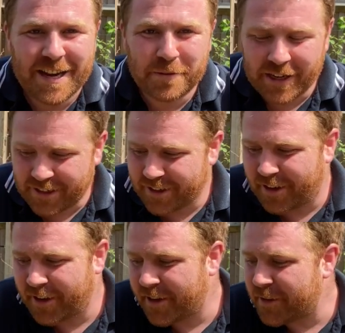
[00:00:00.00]
Anyway,
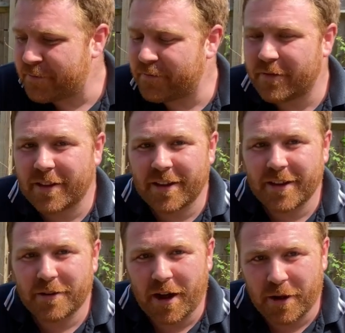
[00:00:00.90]

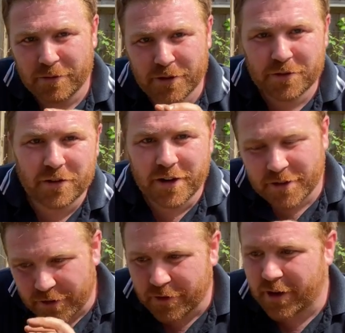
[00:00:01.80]
I was just
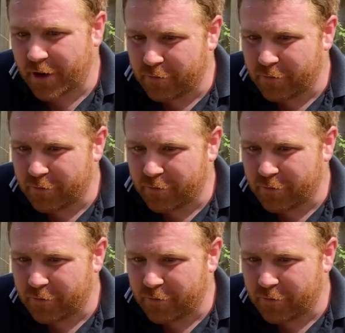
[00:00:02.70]
trying to kind